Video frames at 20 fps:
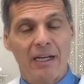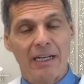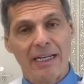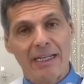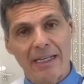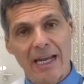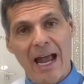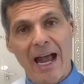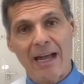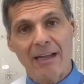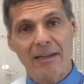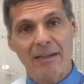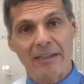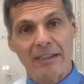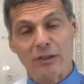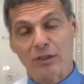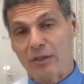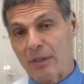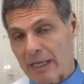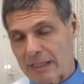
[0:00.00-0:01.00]
in
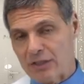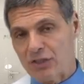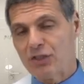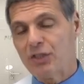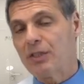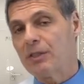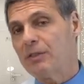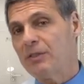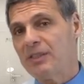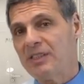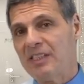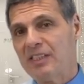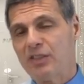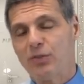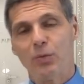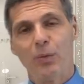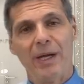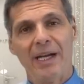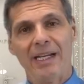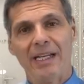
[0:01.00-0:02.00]
athletes. It's used
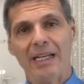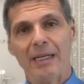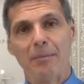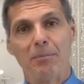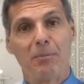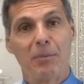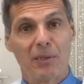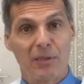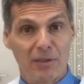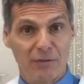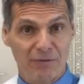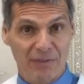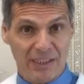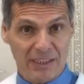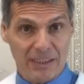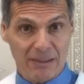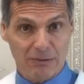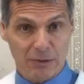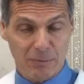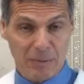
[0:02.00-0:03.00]
this way in burn
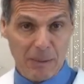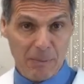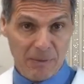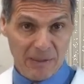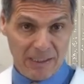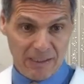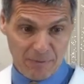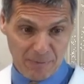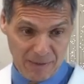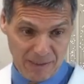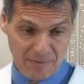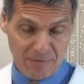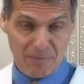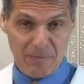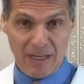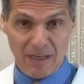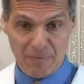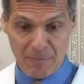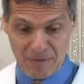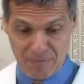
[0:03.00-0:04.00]
victims, people that
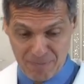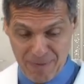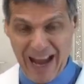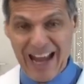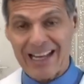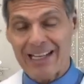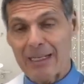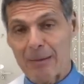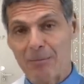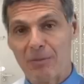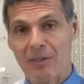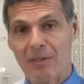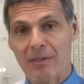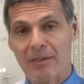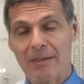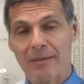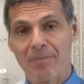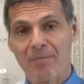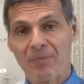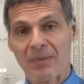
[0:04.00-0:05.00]
have been badly
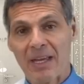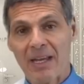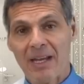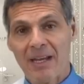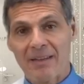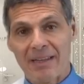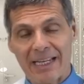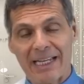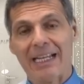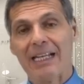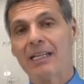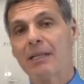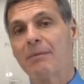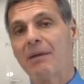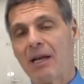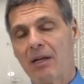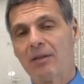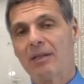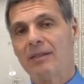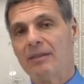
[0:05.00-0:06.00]
burned. They give
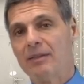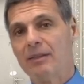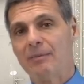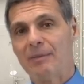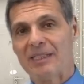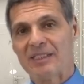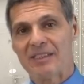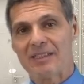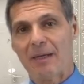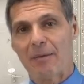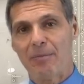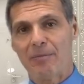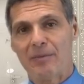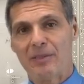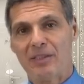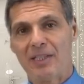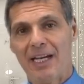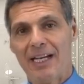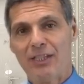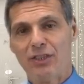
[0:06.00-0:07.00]
them L-glutamine
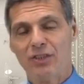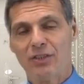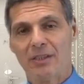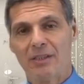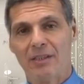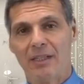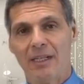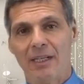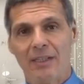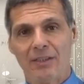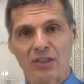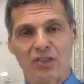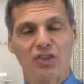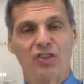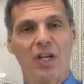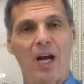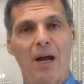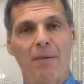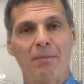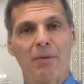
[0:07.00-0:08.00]
supplementation to
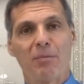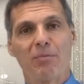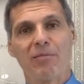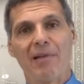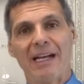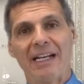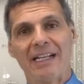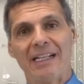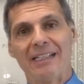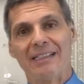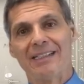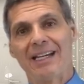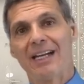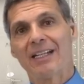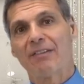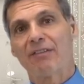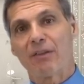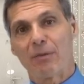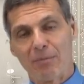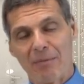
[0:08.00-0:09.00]
stop the breaking
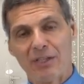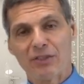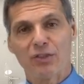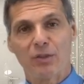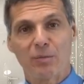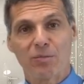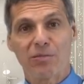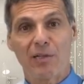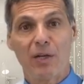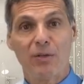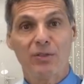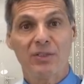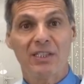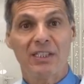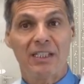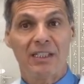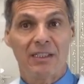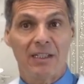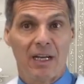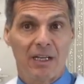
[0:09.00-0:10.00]
down of their muscle
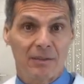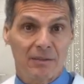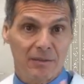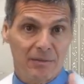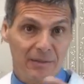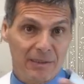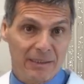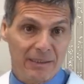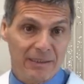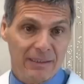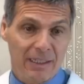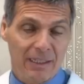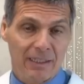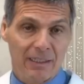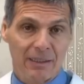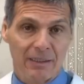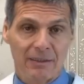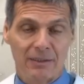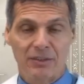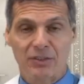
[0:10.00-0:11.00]
protein under
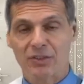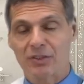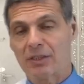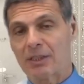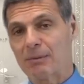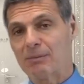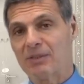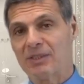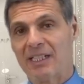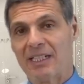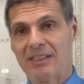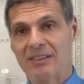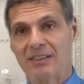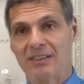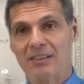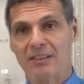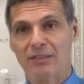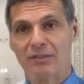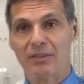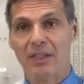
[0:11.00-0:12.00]
the
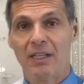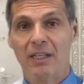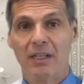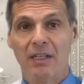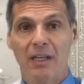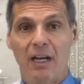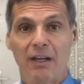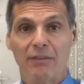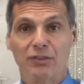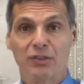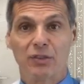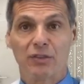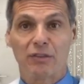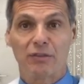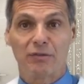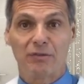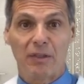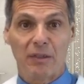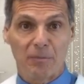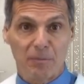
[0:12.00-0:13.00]
circumstances of
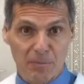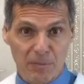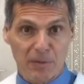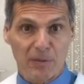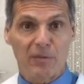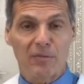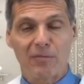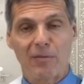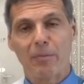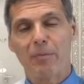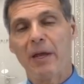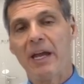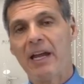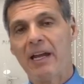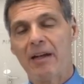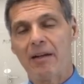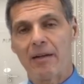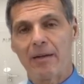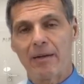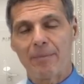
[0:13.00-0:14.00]
sort of burn
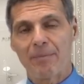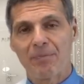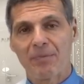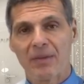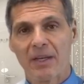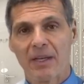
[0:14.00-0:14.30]
repair.